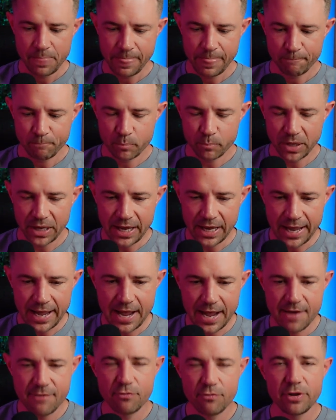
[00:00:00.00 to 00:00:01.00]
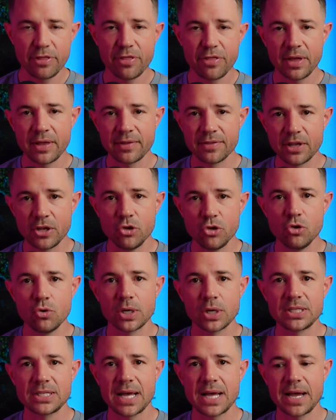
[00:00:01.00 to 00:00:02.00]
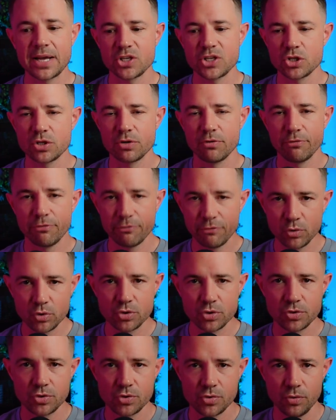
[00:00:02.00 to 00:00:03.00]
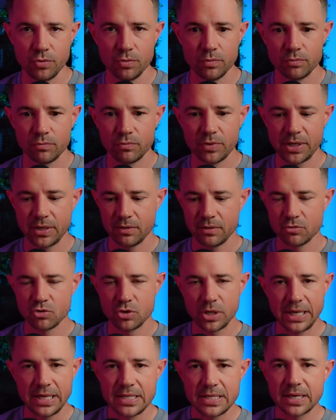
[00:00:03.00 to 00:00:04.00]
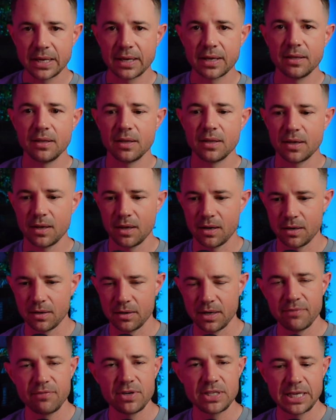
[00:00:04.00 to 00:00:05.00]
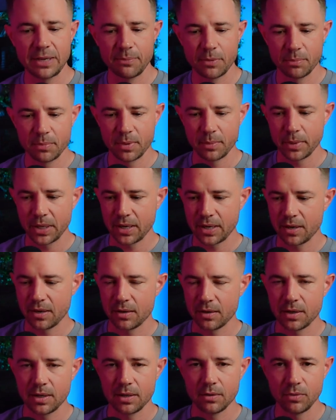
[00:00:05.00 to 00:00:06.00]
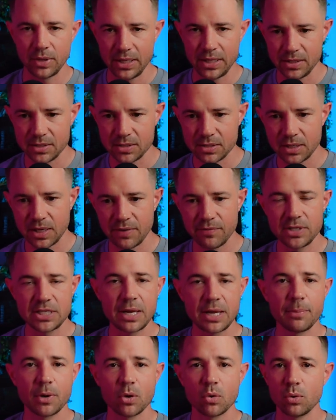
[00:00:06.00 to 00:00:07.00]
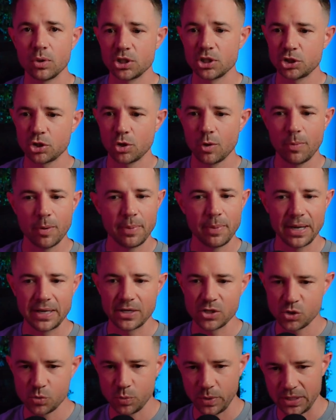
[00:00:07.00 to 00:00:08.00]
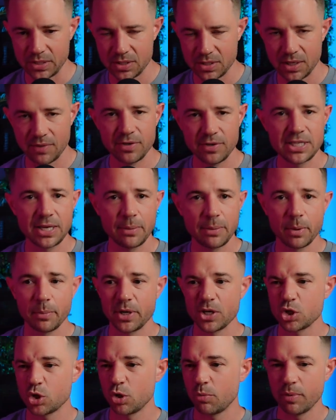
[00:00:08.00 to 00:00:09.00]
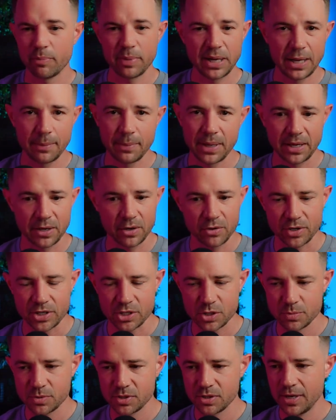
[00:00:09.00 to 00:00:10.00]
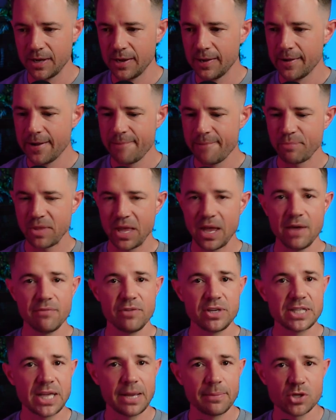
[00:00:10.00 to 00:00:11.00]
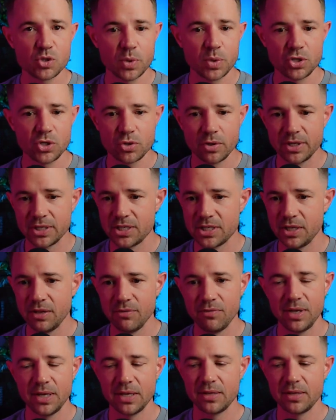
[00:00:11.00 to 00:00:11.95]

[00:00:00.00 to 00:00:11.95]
but everything that you attach food to, right? Eating in the car. Every time I'm in my car, I'll eat. Every time I go in a shop, I buy a sweet. Every time I'm in a shop, I buy a bag of crisps. Every time I switch on the TV